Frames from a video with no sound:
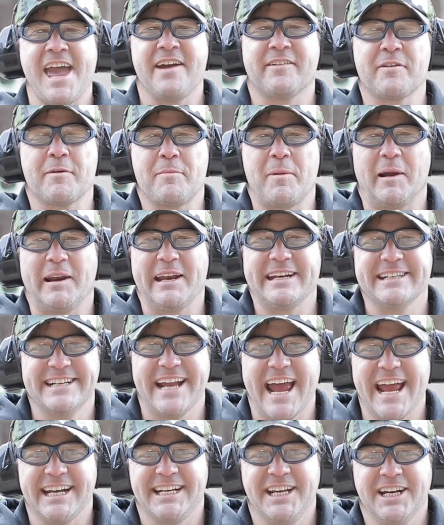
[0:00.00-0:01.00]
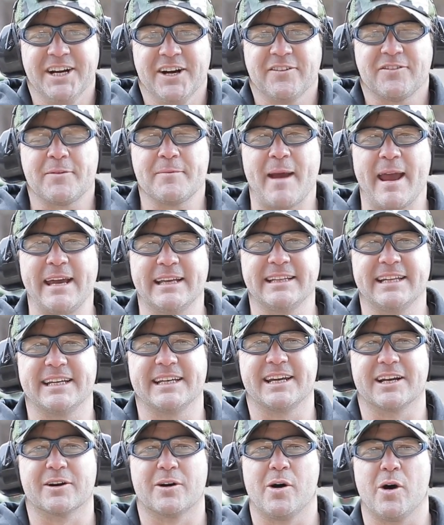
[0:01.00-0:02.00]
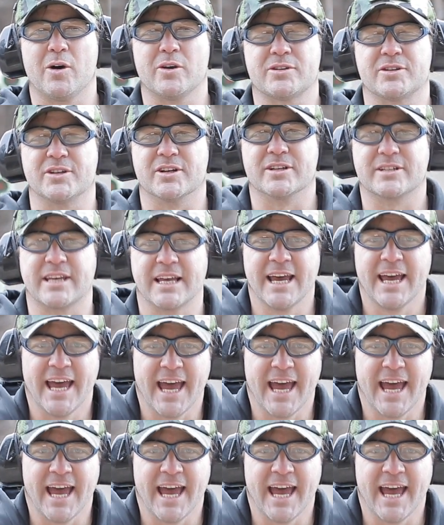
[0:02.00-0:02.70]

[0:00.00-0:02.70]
everybody, Nate here from Alien Gear Holsters,